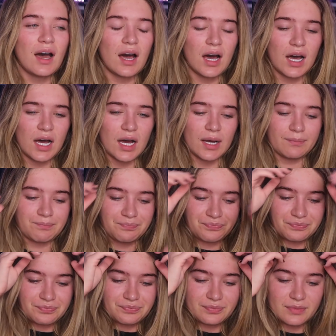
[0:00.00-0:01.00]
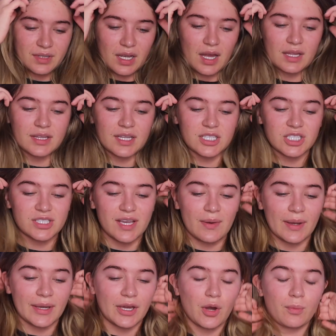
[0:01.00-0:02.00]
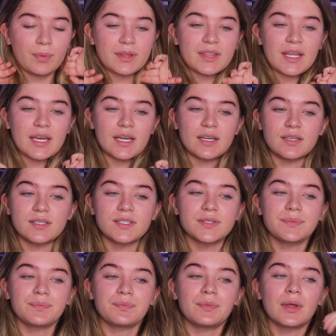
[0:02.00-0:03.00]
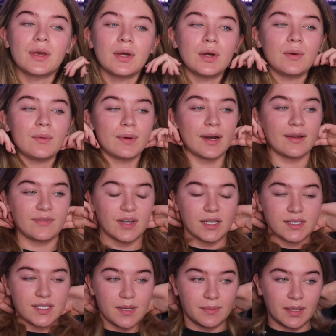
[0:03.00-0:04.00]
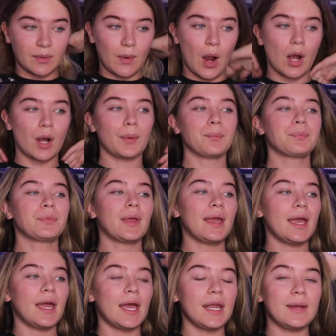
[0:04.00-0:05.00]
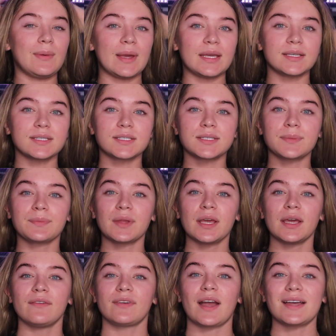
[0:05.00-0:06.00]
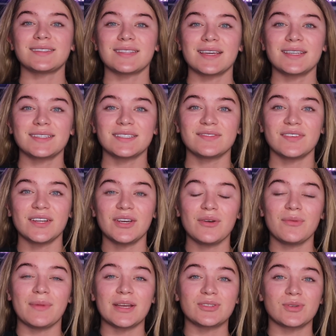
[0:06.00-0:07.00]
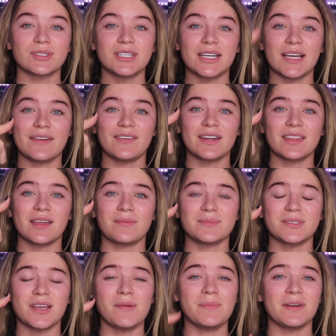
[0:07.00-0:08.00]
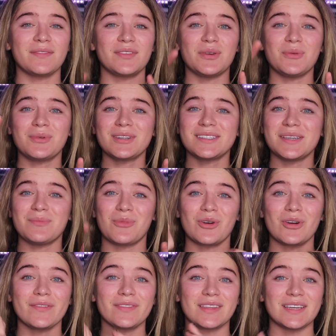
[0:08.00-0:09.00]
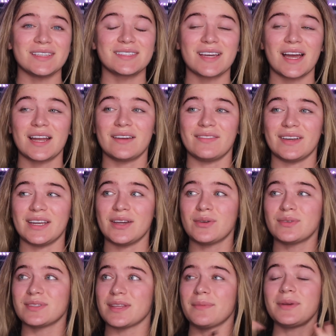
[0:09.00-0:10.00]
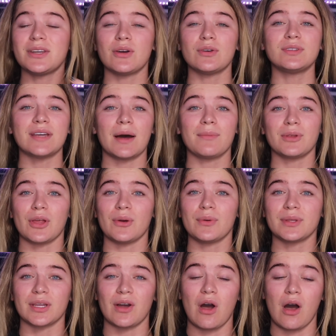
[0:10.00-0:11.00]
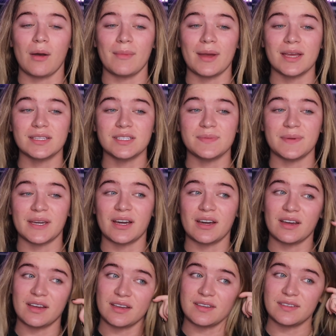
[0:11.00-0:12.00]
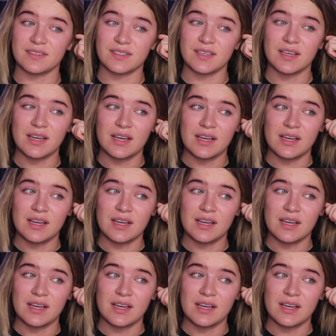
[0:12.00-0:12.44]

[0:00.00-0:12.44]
That's just how I cope with things when I've done something wrong. Anyways, if you guys like this video, make sure to give it a thumbs up, and if you want to see more of these kind of videos, let me know down below in the comments, because